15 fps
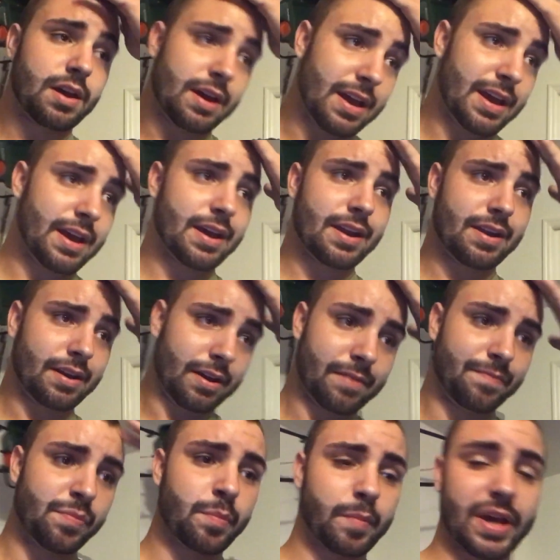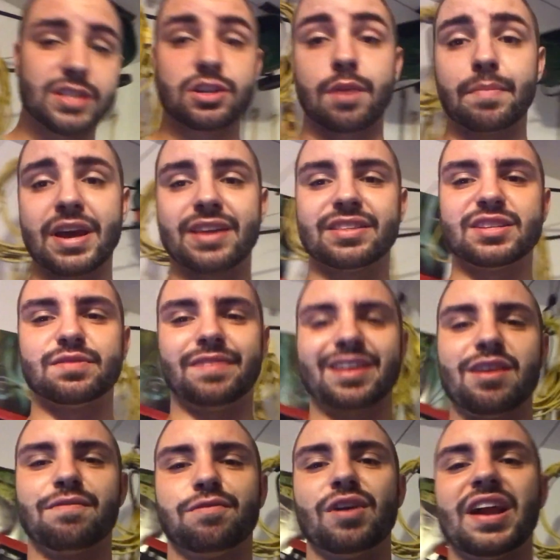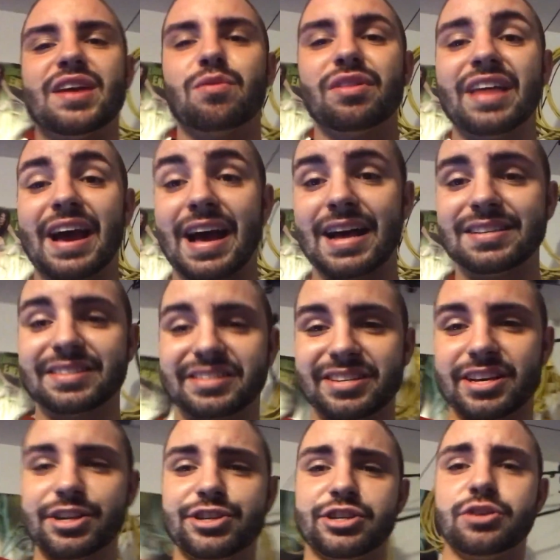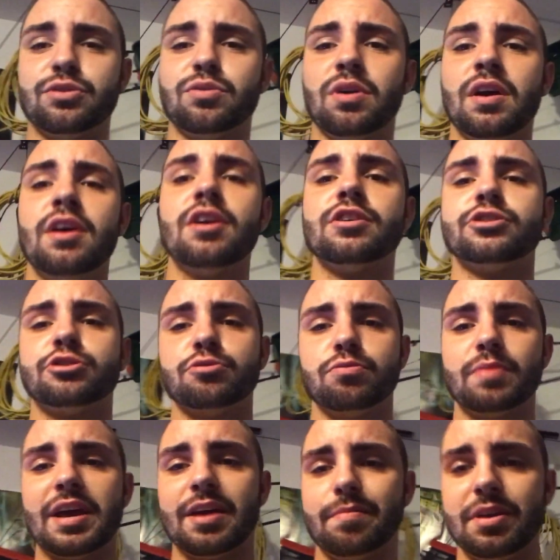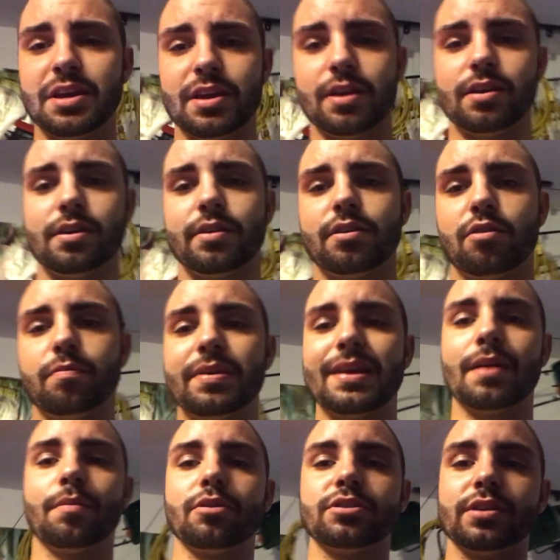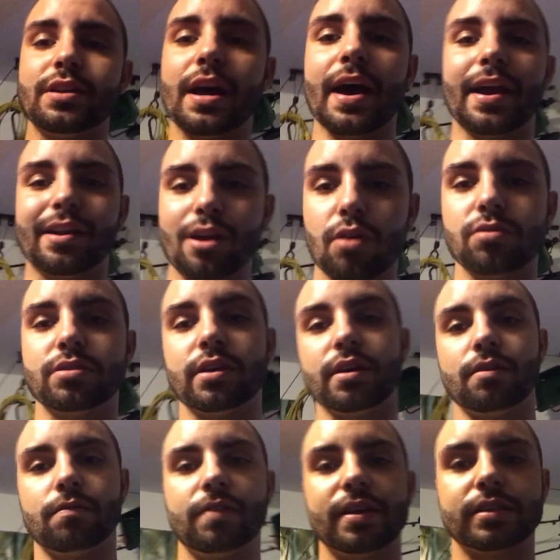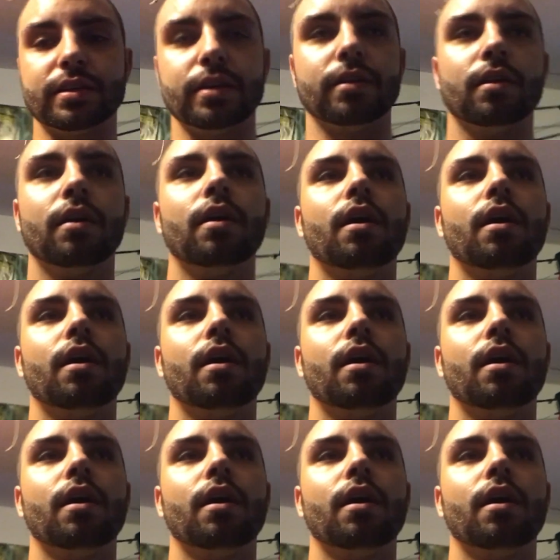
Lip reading: And basically, I'm making this video for anyone that has this issue to maybe, be able to diagnose it and fix it.